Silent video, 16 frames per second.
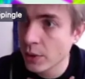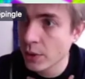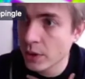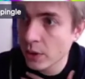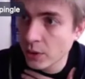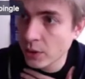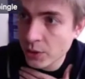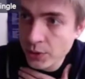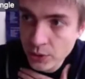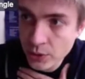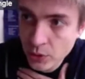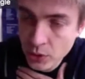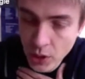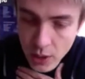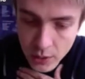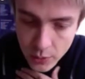we got also
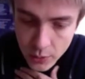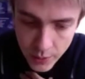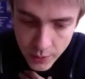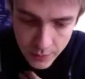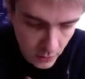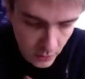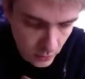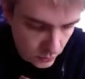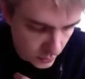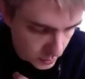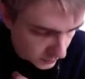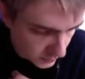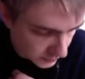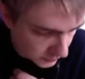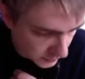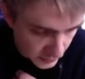to talk with the group
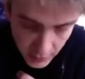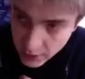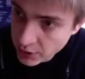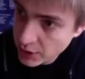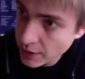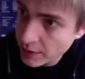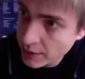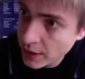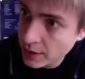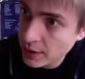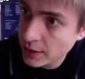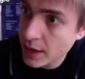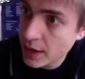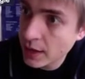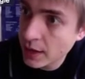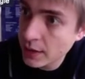of Frédéric Chavannes
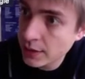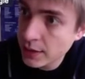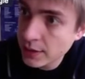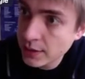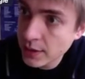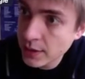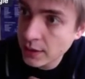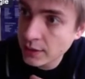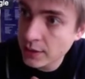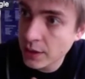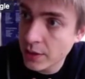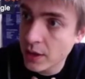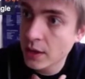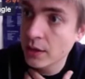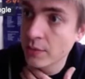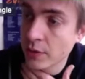and Alain Destex,
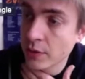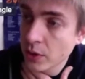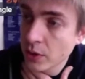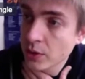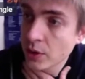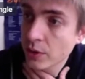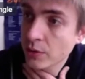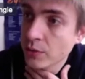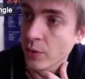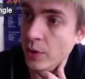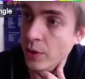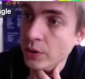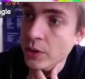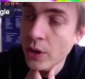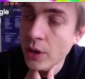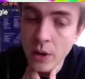and they have lots of
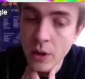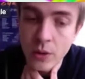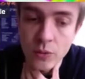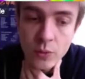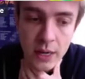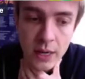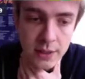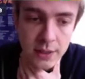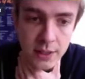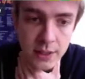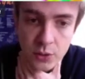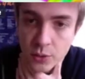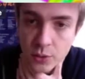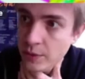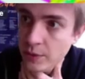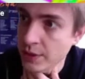work
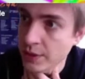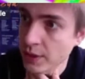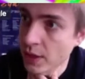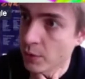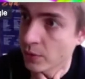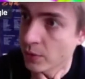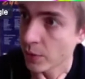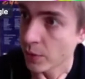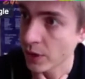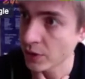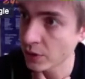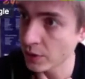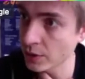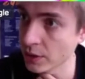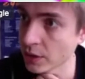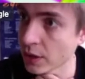related to this type of
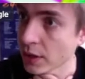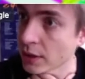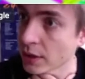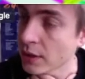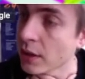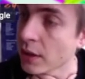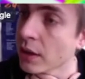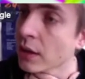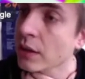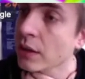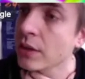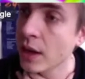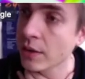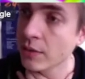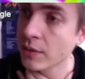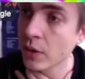question.
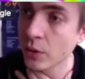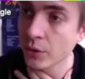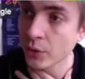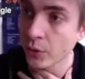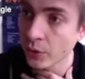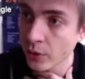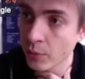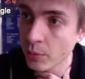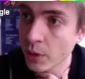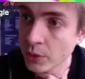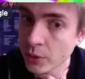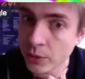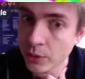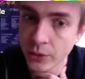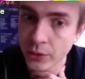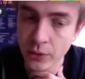They have also some
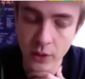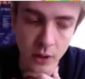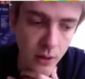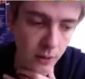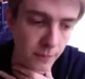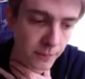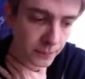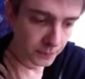models